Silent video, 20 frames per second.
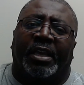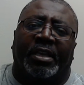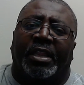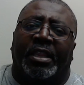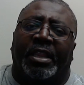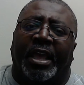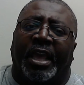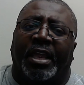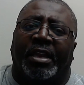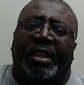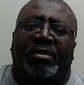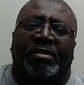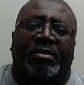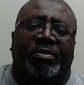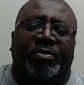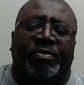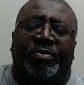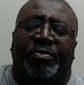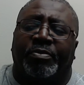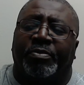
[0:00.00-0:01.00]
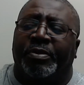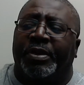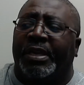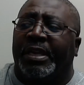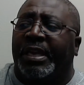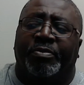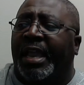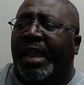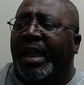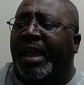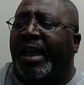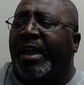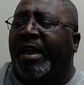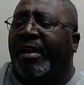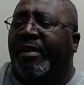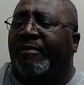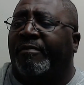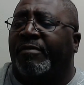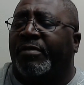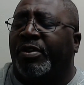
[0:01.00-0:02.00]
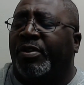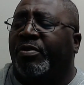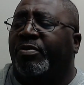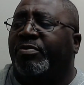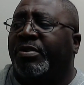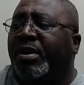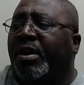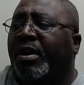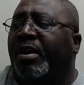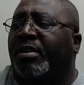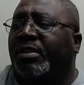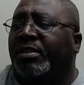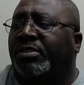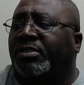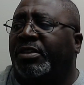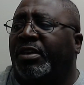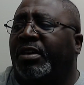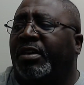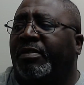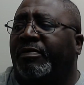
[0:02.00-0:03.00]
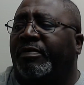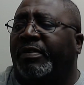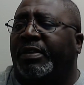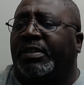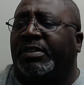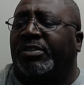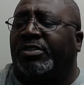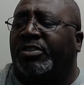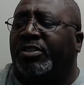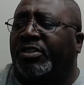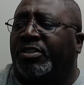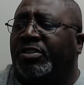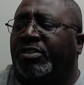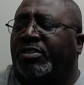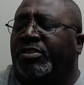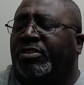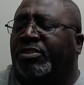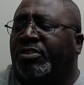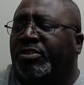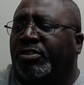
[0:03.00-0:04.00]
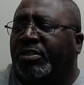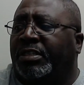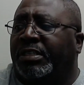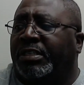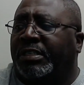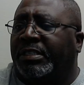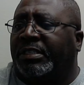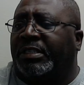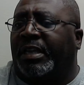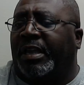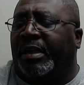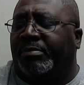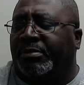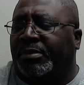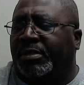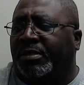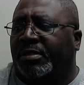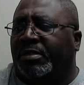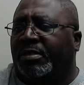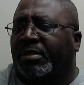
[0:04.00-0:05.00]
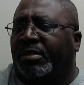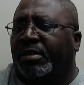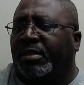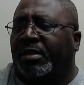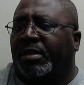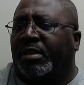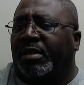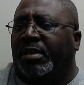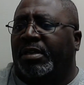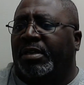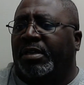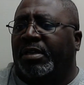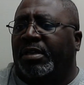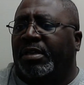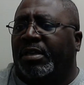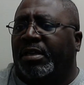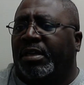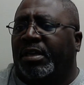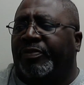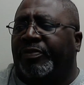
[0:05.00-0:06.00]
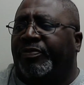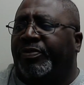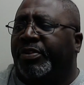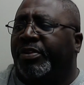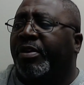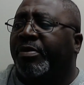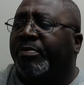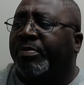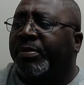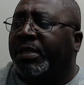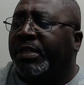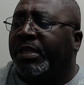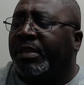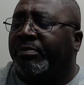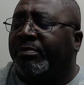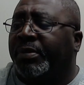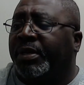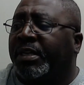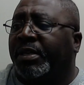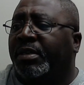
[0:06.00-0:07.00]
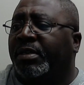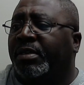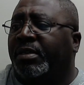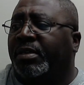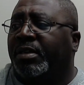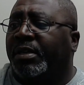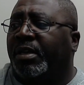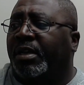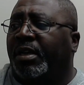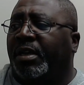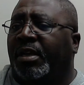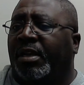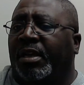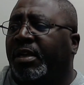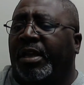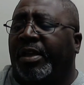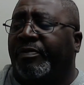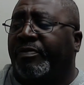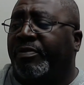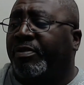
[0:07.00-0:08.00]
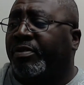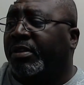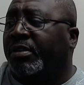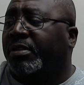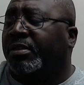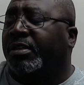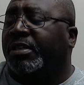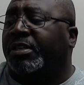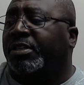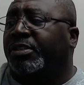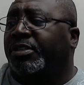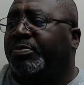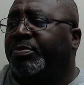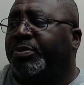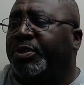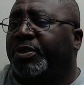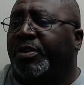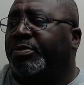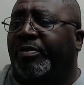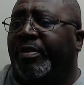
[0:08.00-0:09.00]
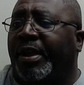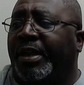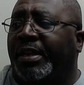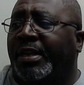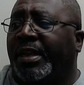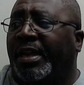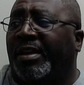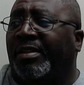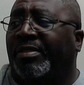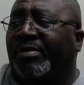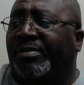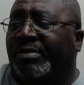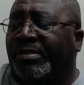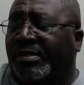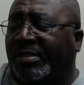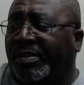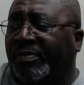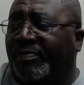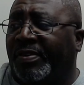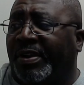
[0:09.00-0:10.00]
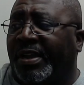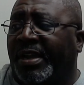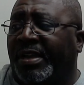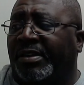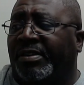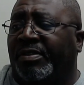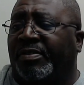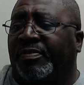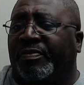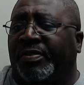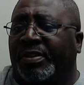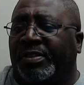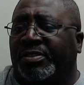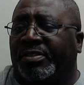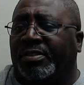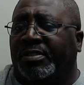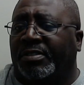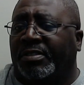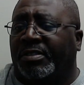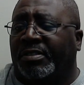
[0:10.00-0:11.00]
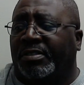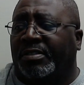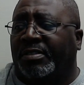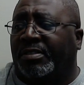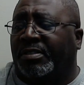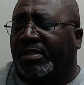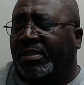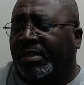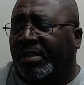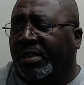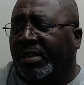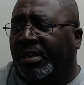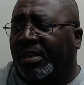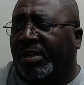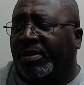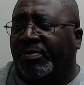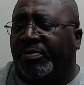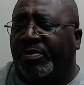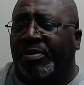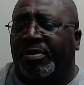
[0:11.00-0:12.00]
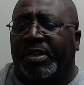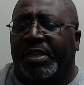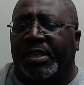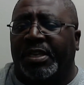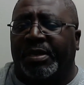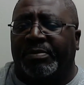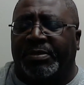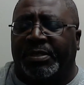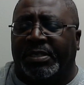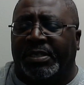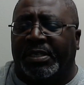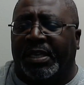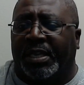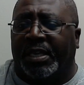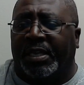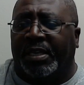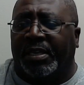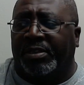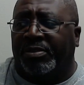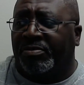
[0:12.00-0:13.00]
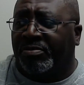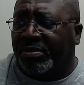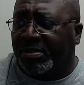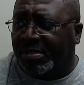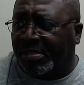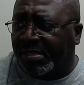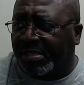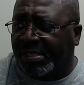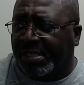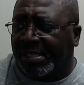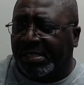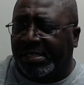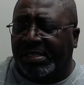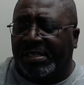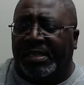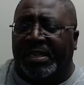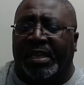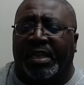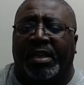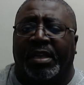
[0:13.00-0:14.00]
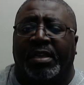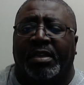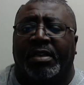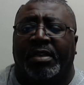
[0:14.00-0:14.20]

that we have no knowledge of and just should accept. If you don't believe me, if you can look in your mirror right now, there's a divine intervention because he woke you up today. You can see today.